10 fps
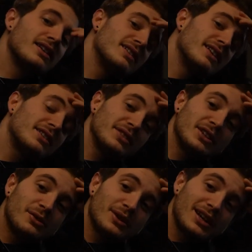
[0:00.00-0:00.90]
I don't really
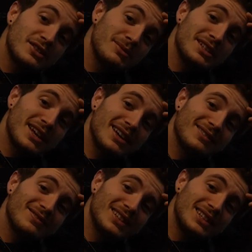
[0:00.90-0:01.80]
know what I should be
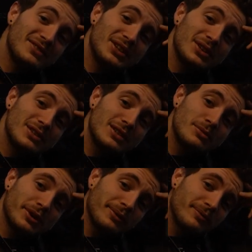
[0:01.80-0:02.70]
saying in these videos
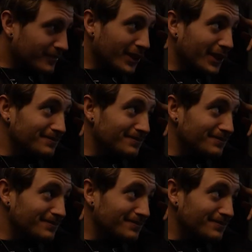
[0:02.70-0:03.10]
anymore. All right,